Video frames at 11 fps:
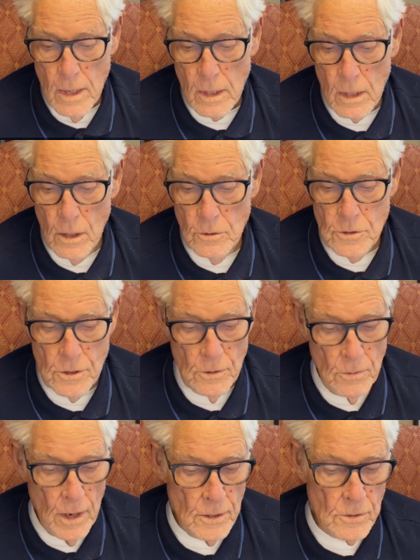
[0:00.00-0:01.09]
close to
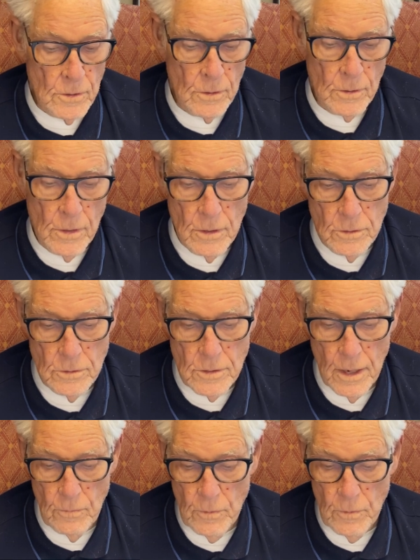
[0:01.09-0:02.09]
us or those that